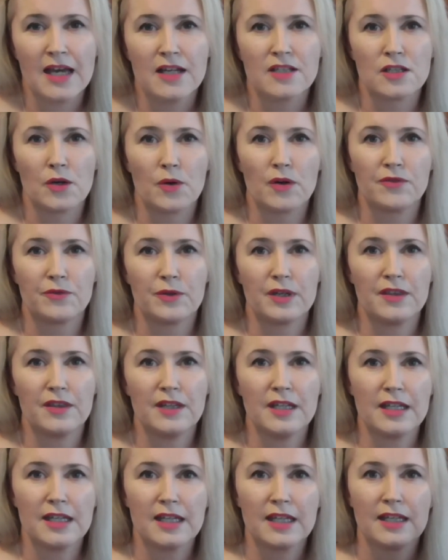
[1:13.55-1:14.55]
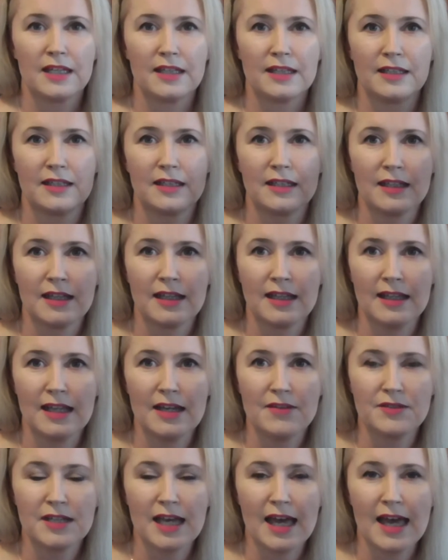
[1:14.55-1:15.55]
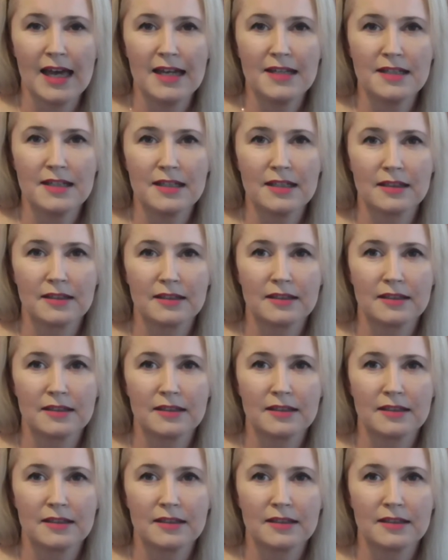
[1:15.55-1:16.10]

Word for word: So if we think left hand,